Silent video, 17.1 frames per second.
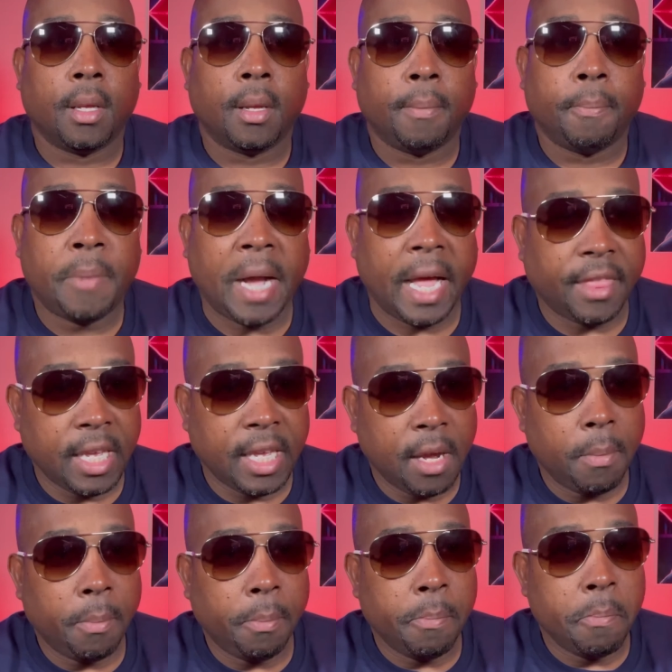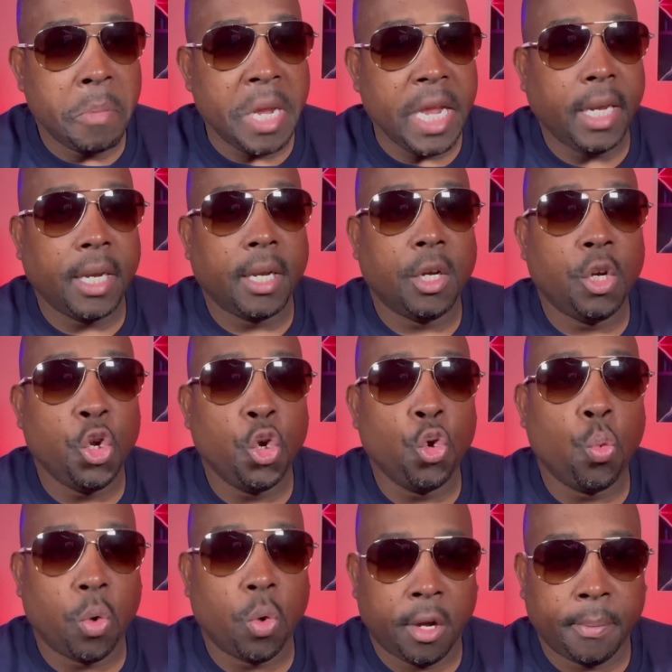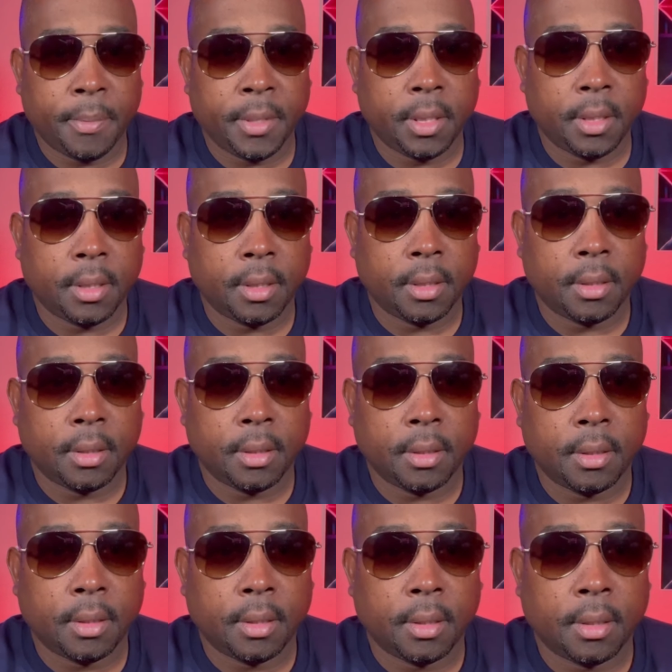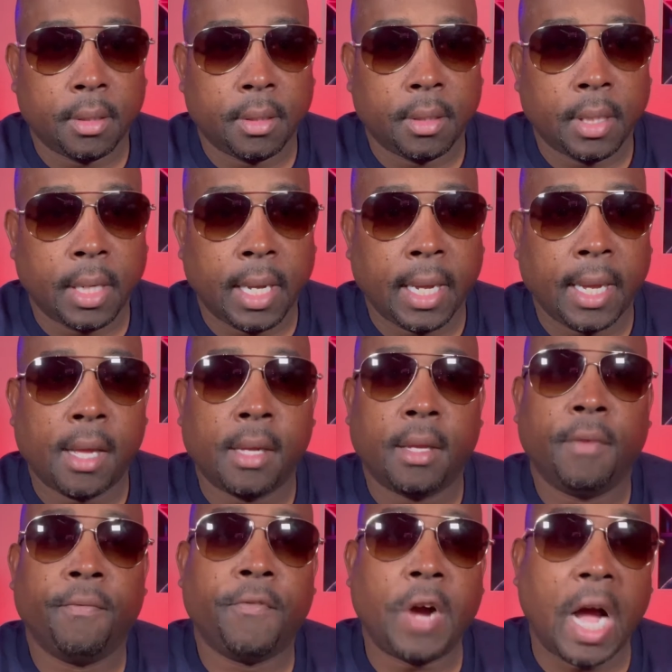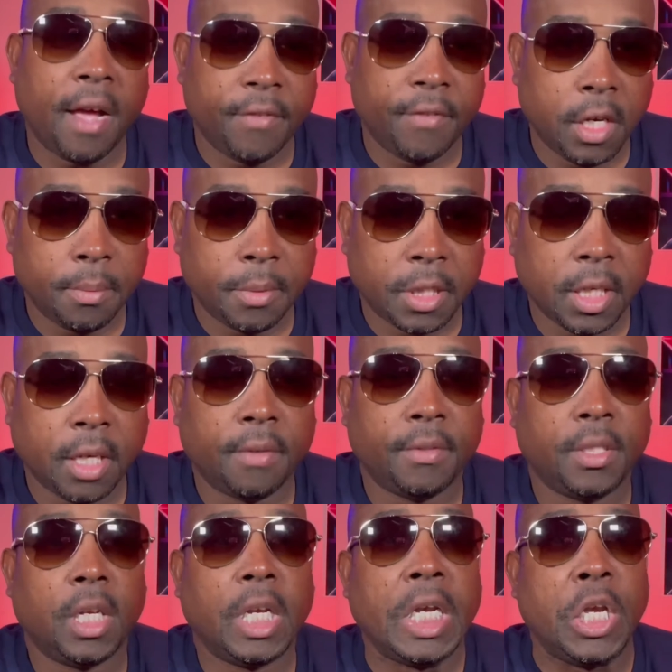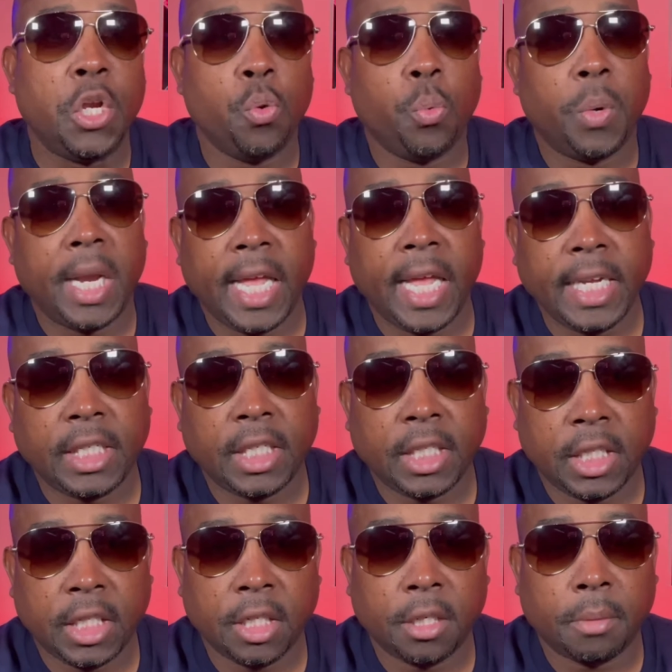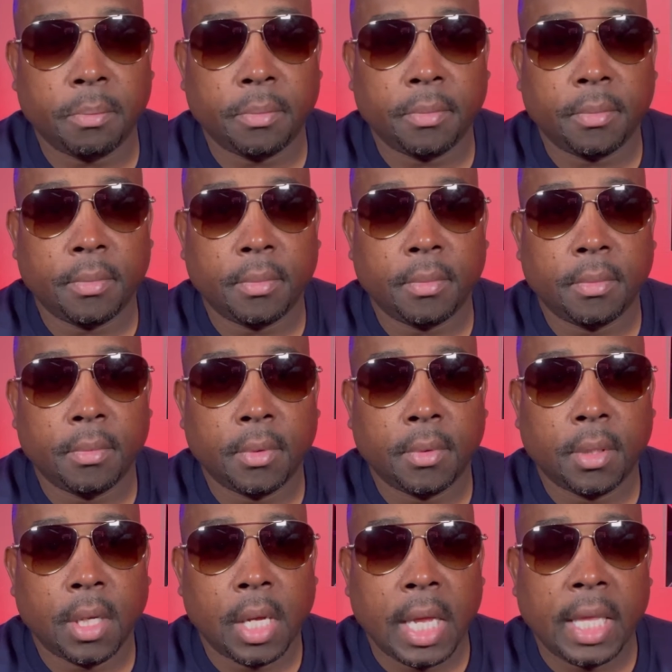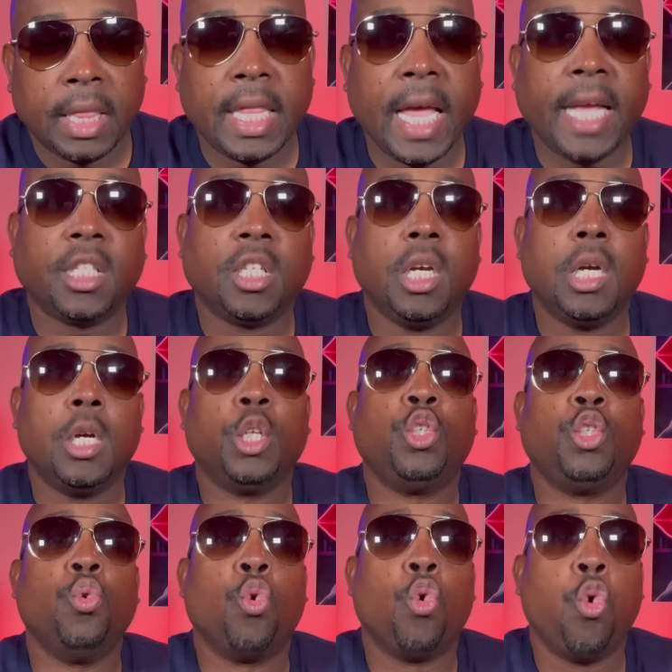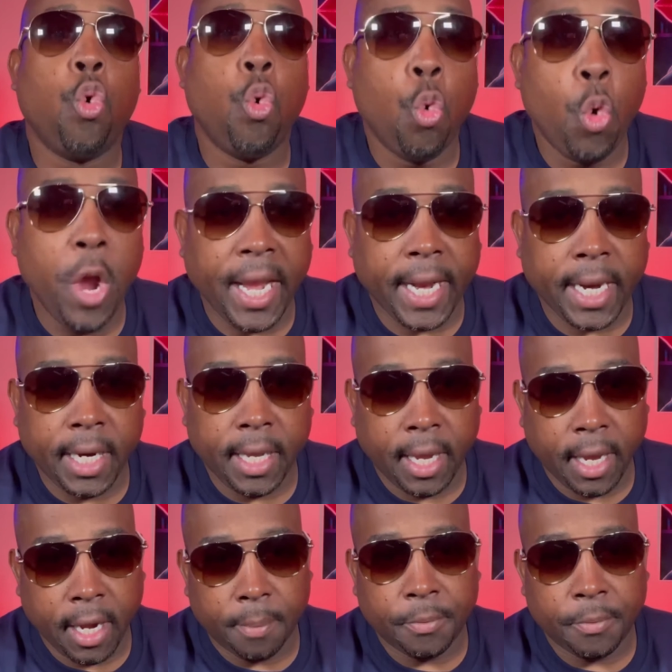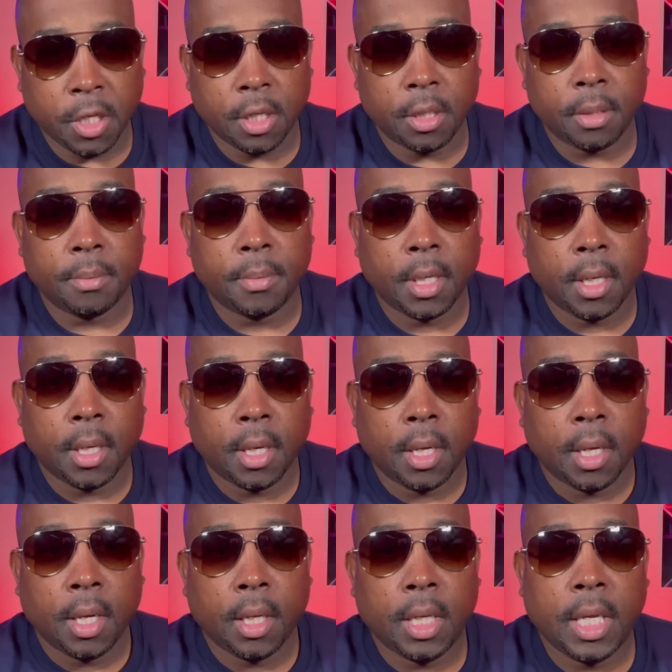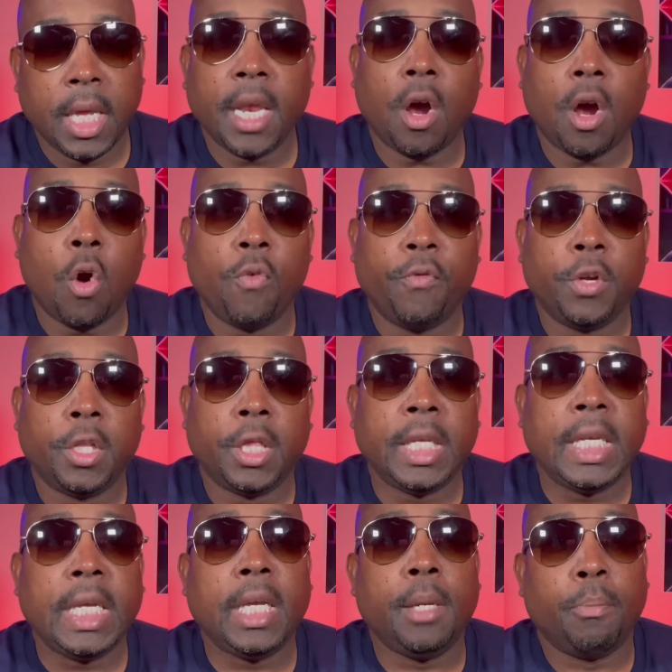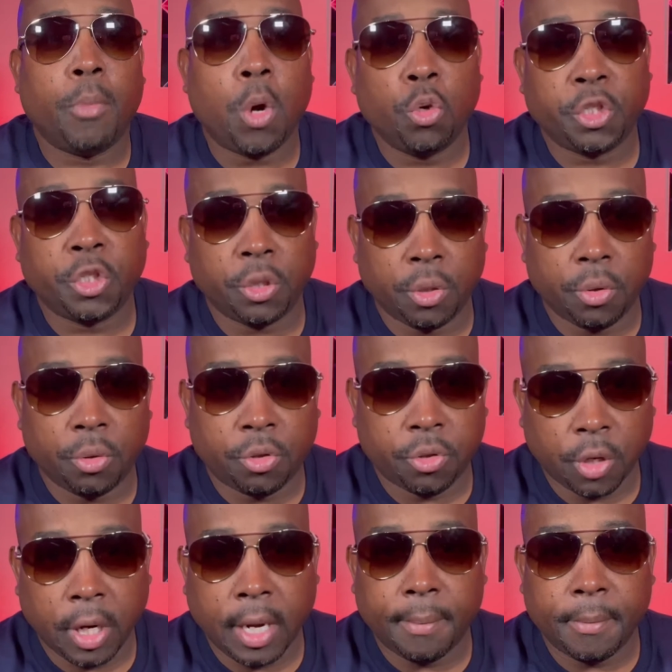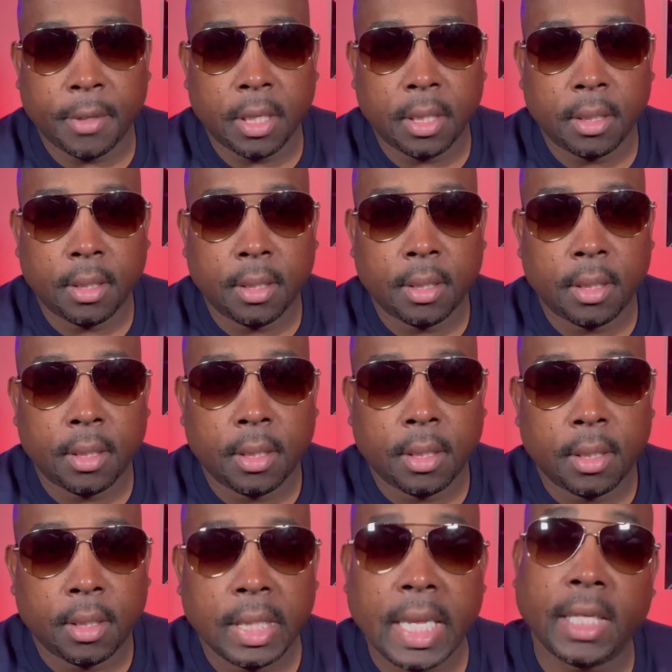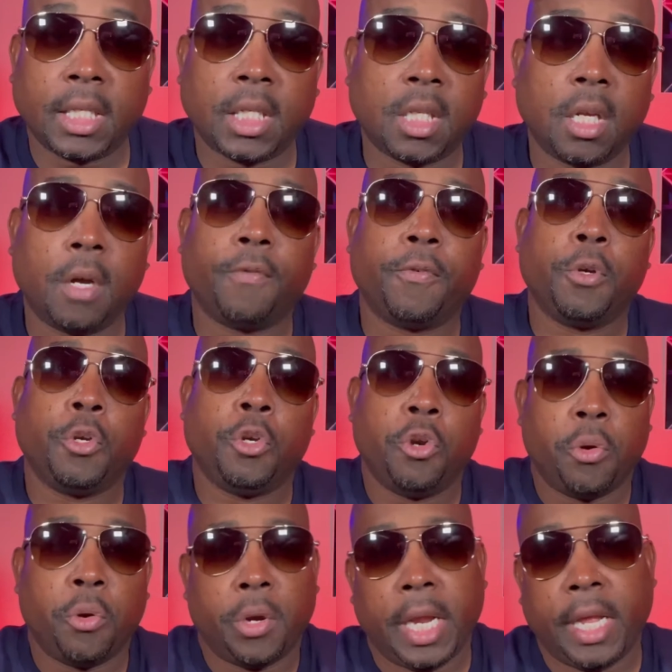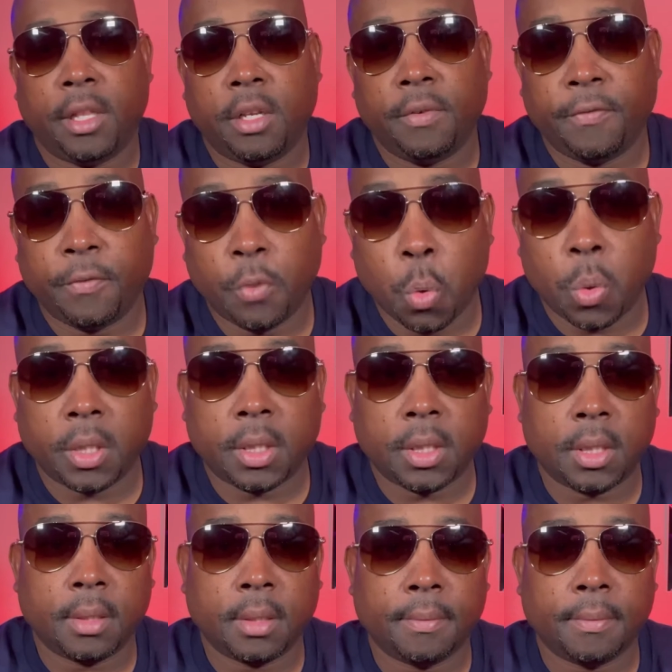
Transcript: by them meeting a new woman, involving themselves in a new relationship, that's going to quickly help them get over the emotional trauma that suffered during a divorce.